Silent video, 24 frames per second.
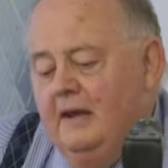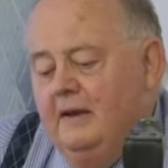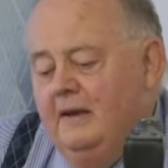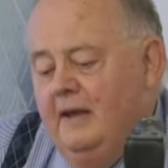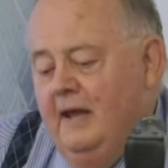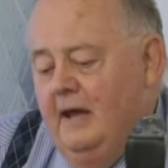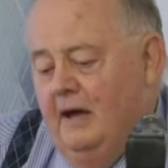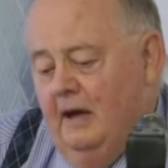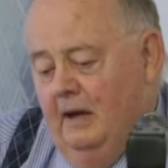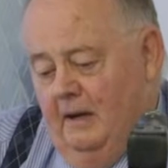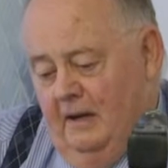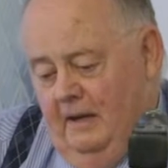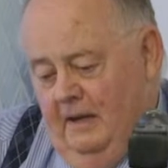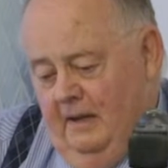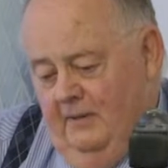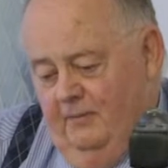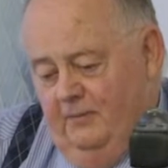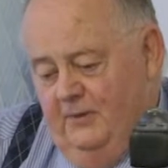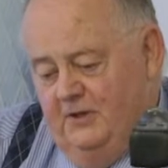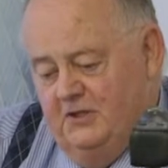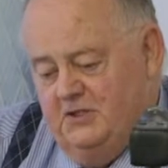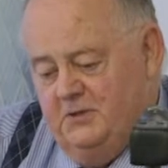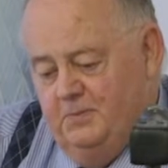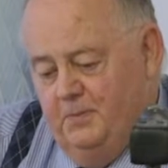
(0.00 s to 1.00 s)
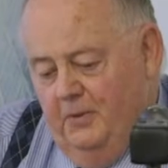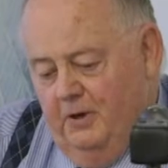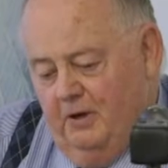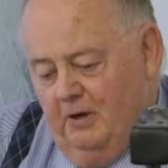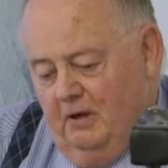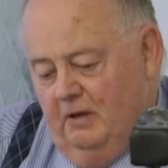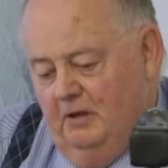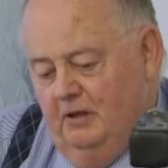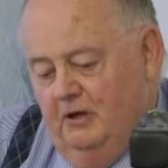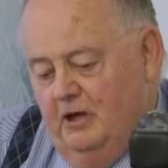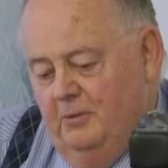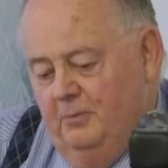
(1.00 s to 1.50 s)
Now, this
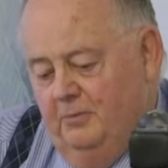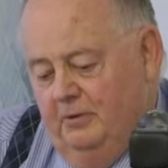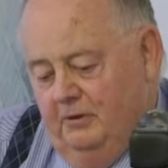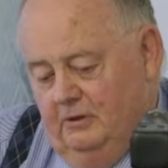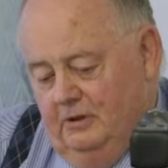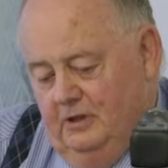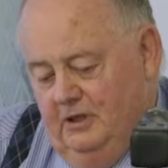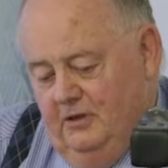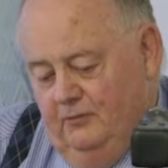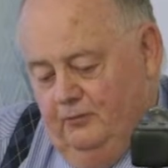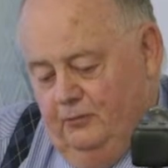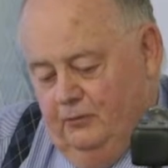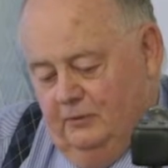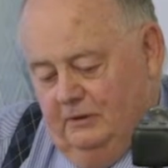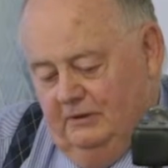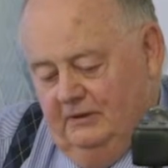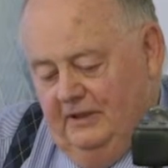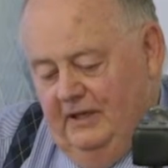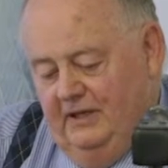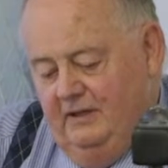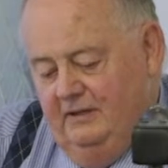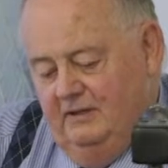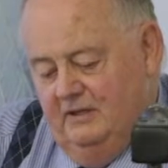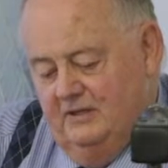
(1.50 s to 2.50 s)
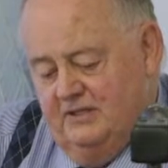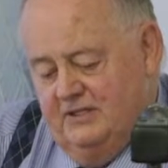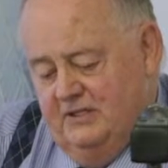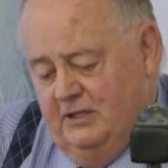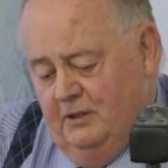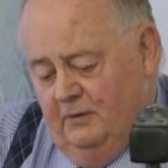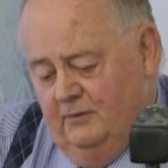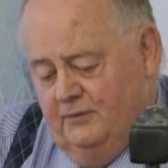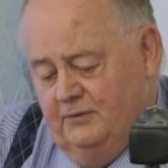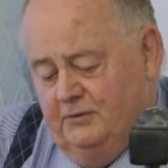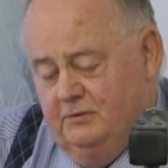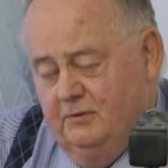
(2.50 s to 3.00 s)
model, I believe, would lend
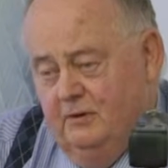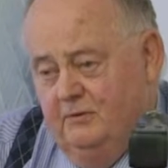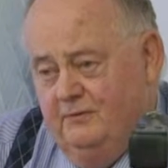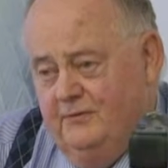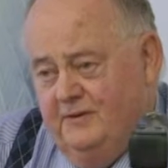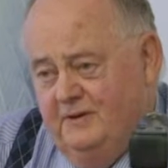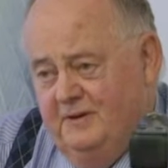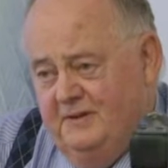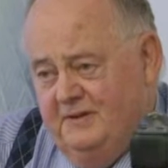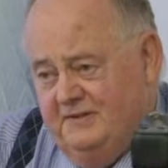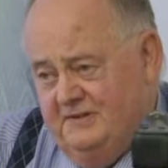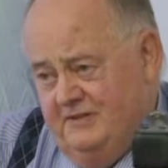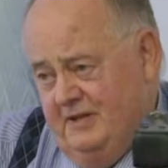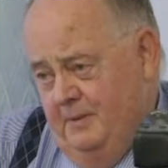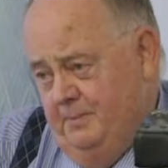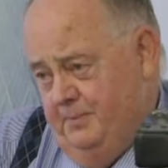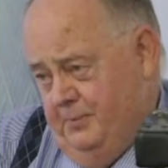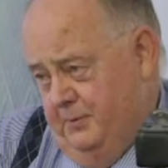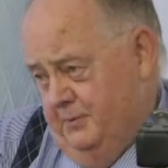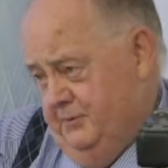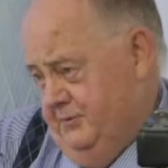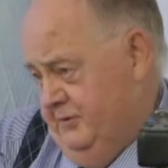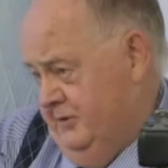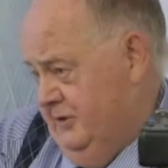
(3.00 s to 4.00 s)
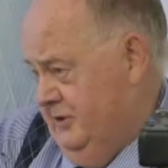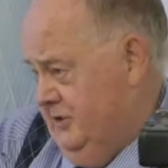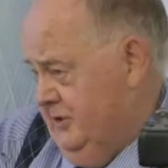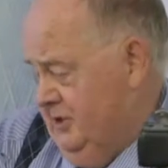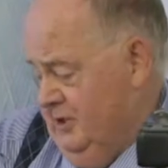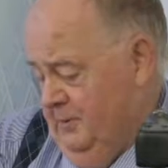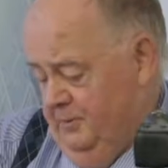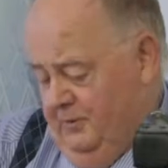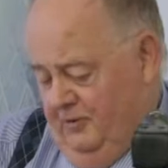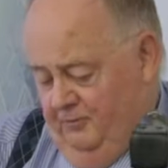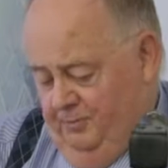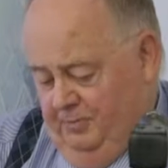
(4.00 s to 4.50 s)
itself to a very simple
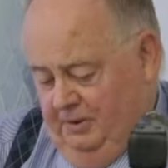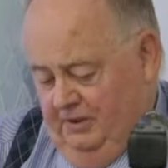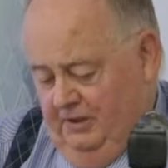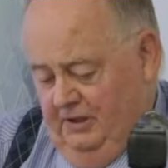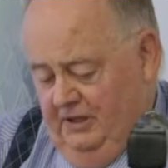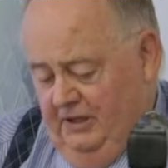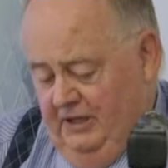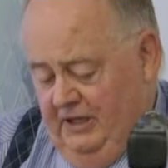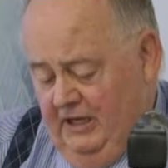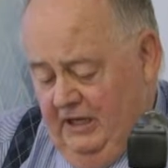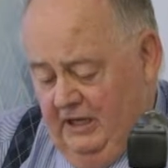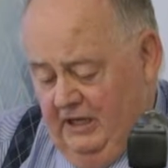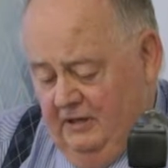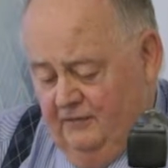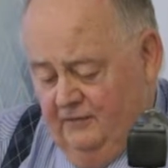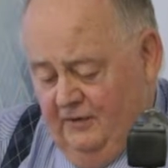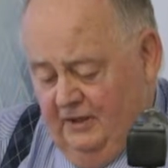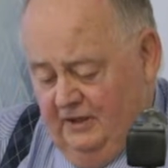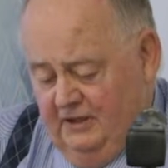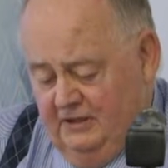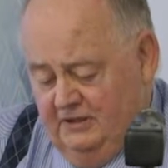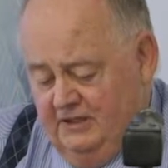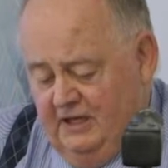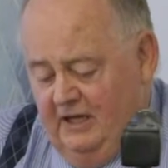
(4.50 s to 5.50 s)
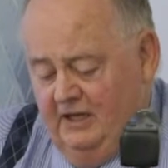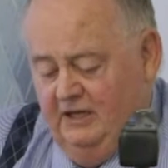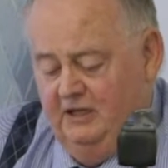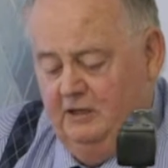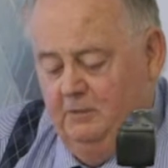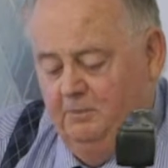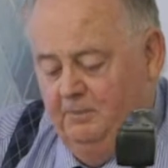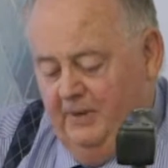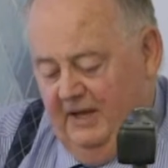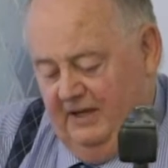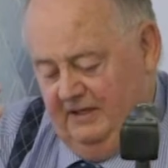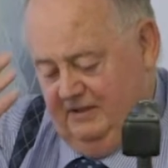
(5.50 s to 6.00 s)
system of pleading. If I can take
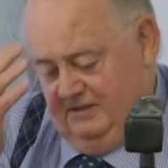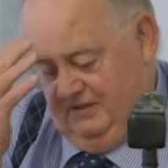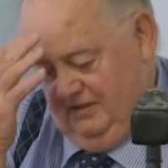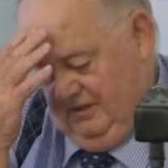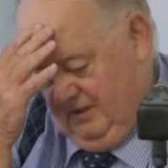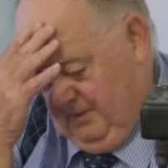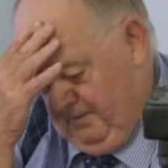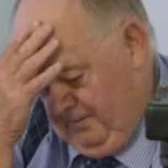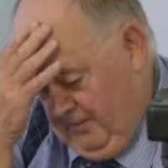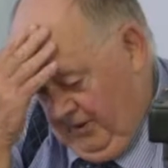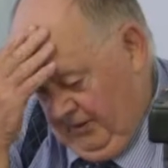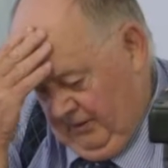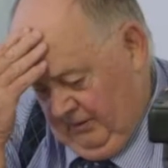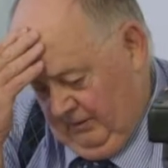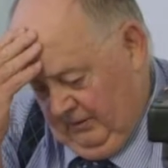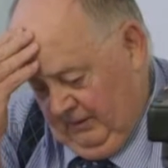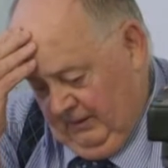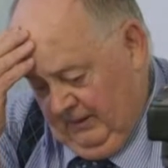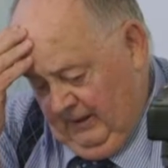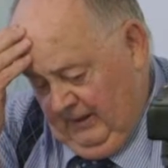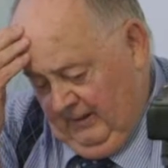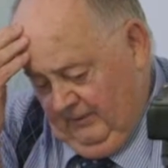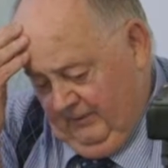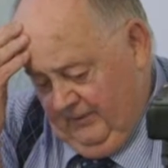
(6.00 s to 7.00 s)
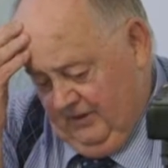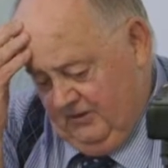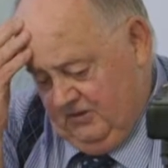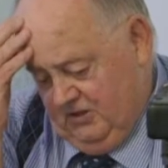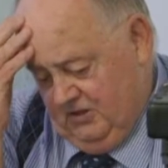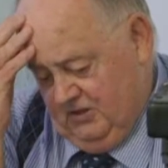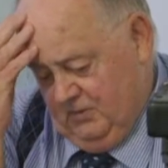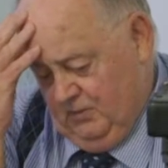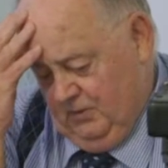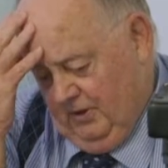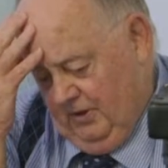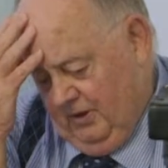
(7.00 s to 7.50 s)
you back to the model, this
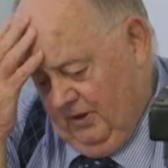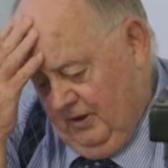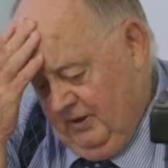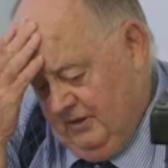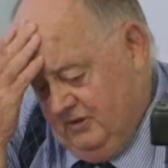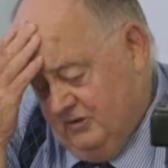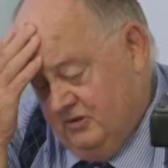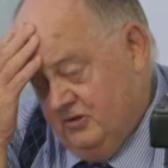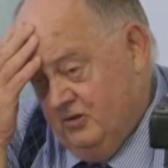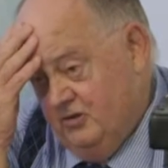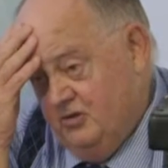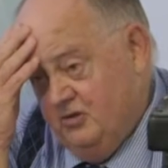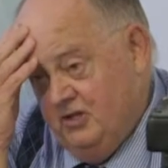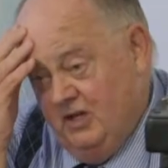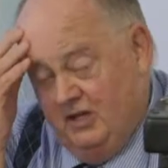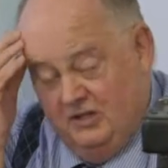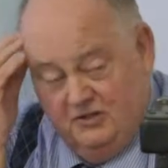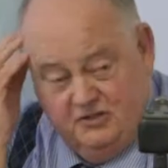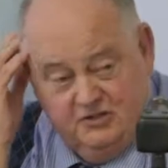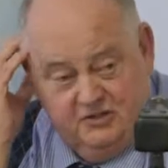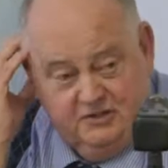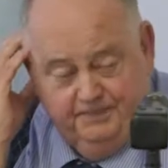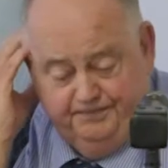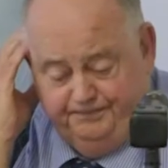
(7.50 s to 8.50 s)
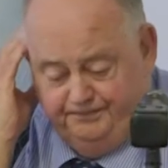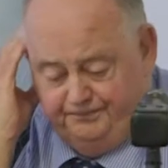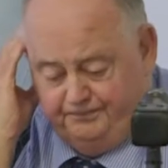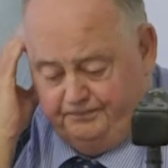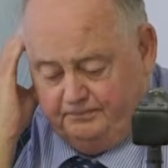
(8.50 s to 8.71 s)
is what I'd suggest.